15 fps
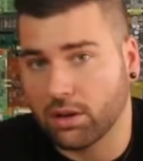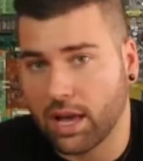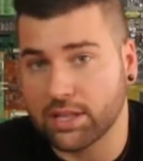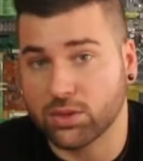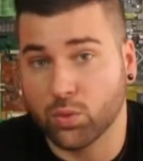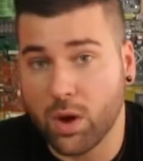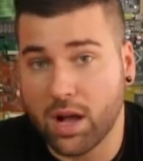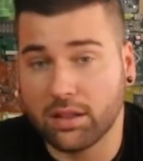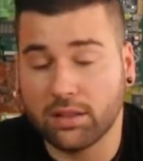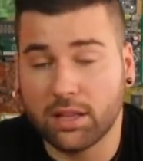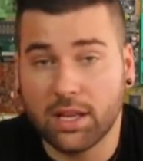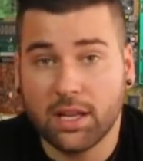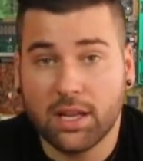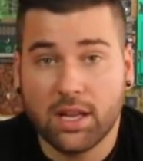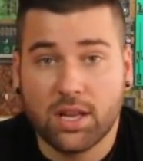as well.
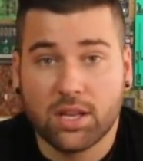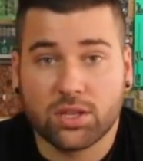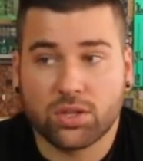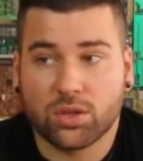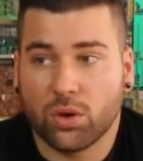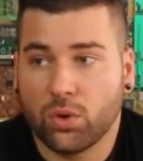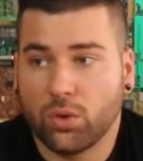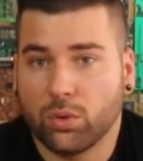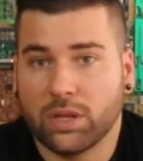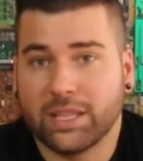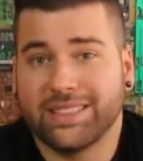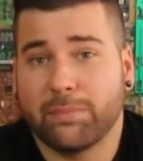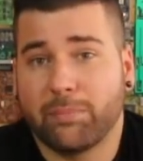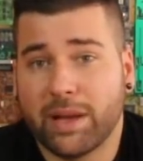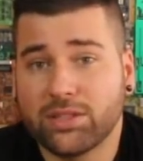So
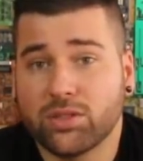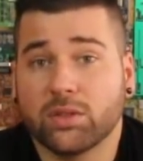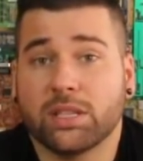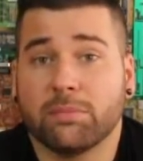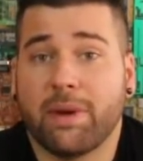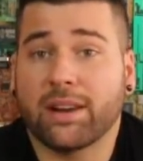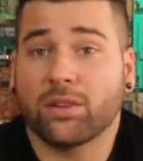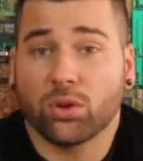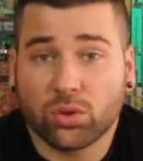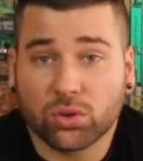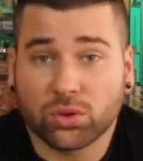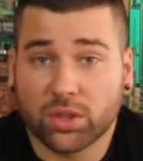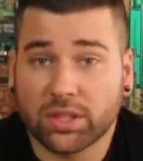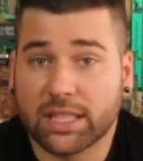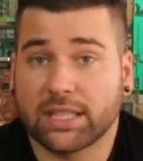it depends on the
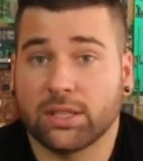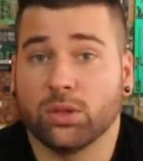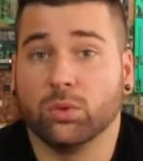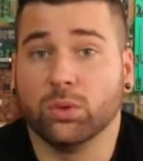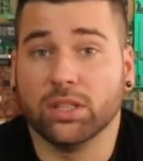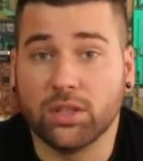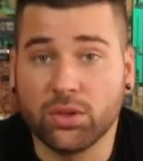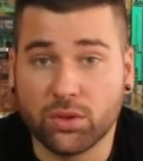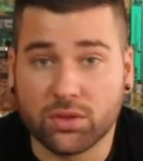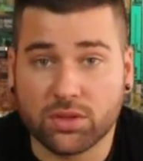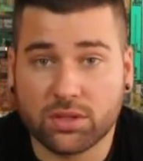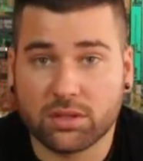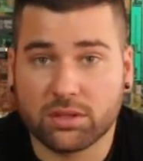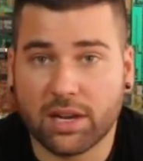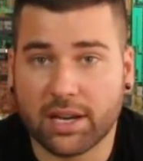microcontroller that you will
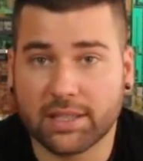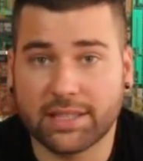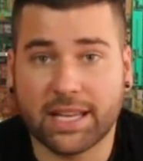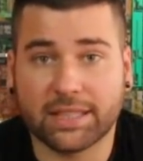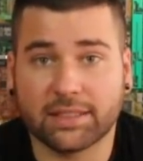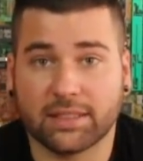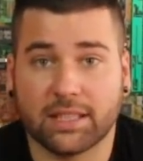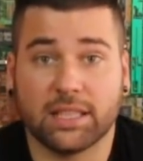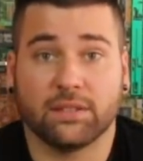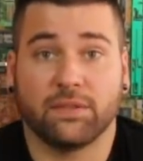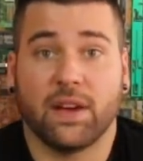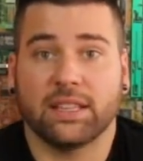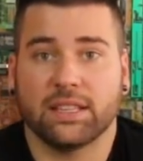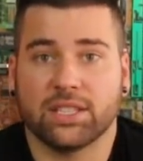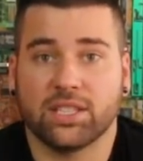use. There are not
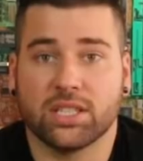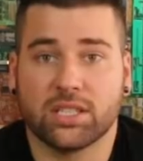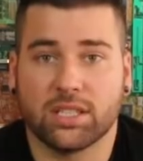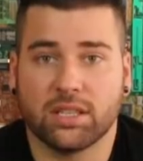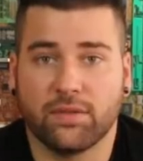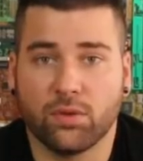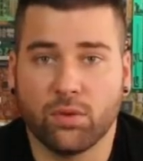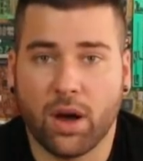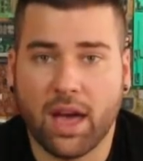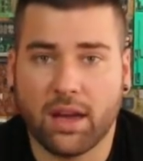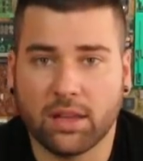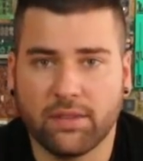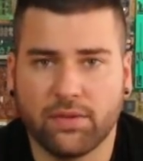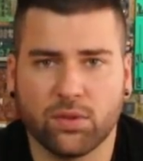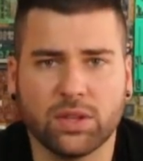advantages. If
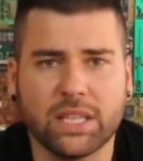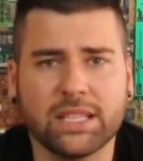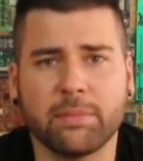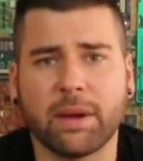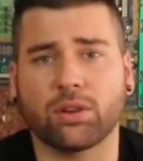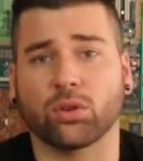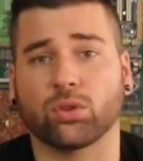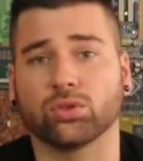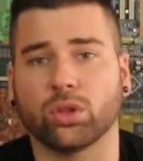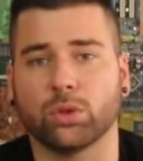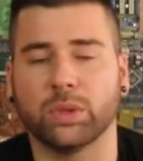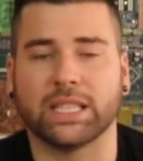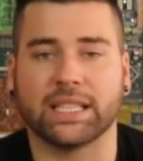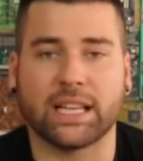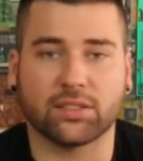you need a
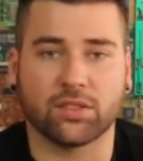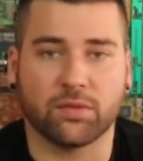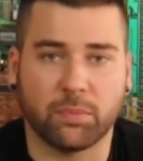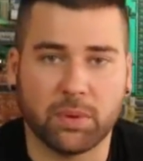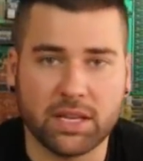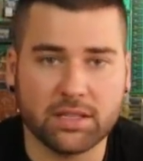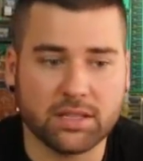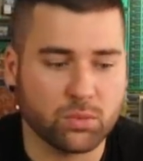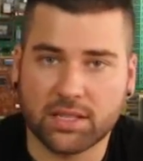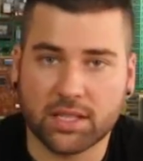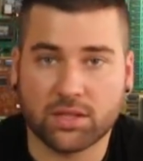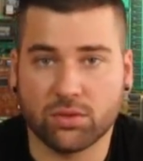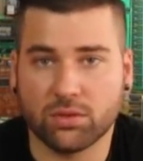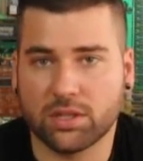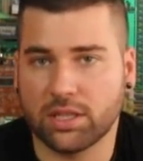microcontroller with a lot of pins,
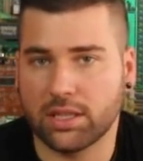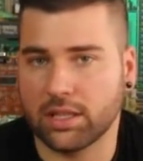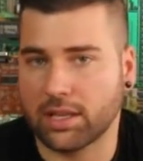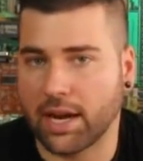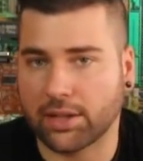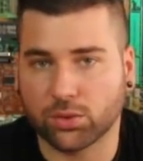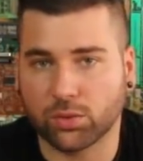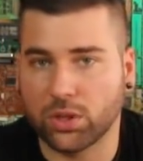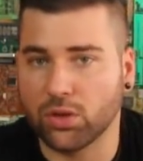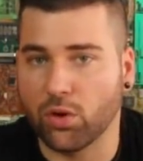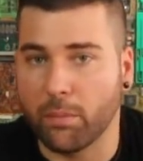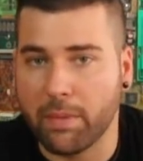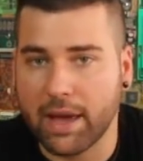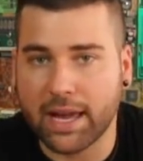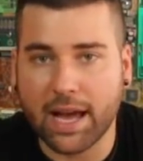just use the
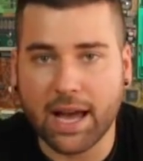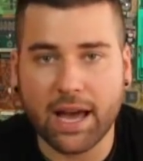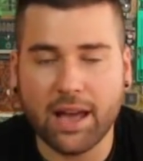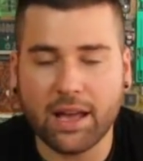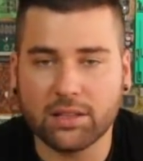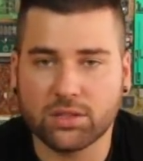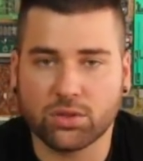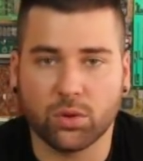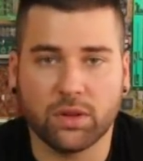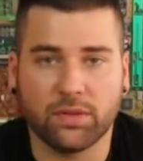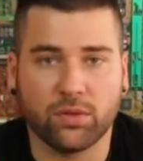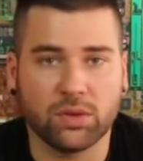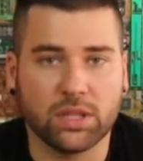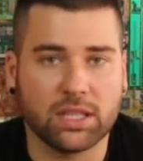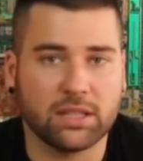Arduino Mega. So
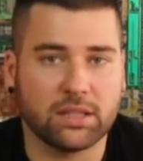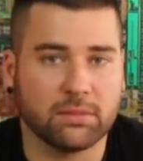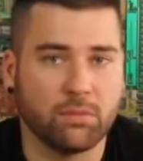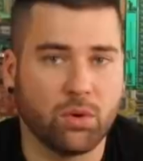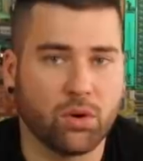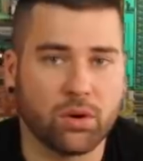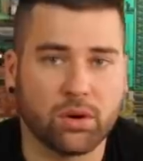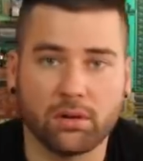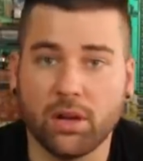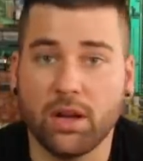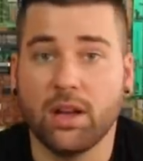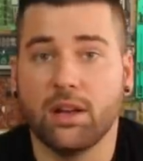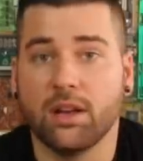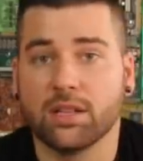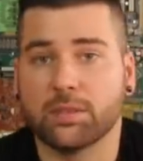if you need more
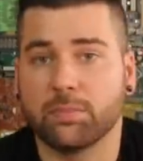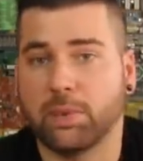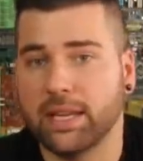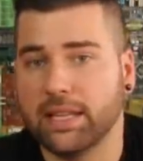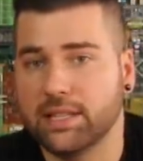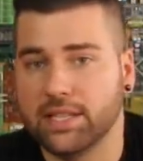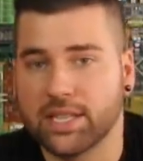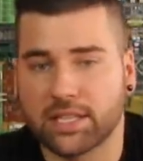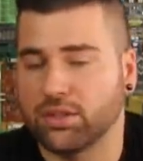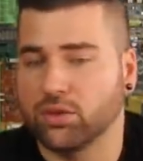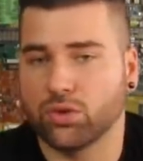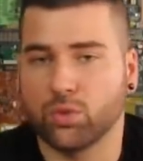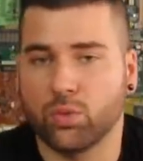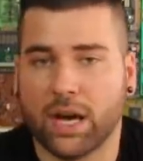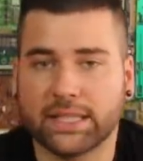speed, just
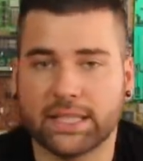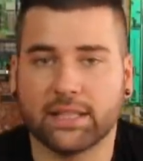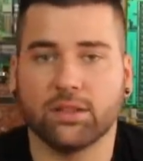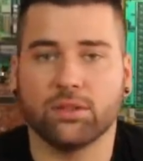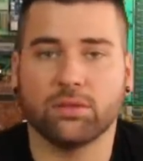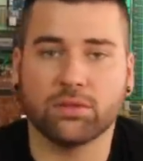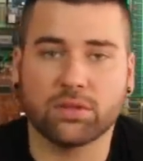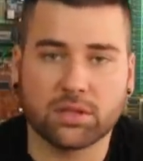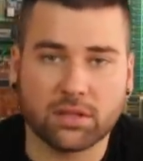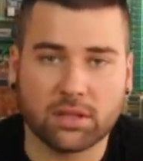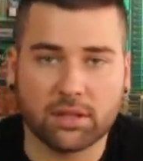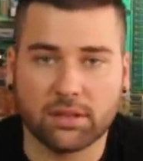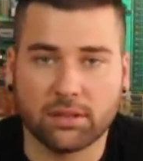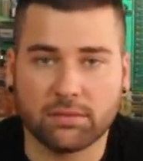use one that uses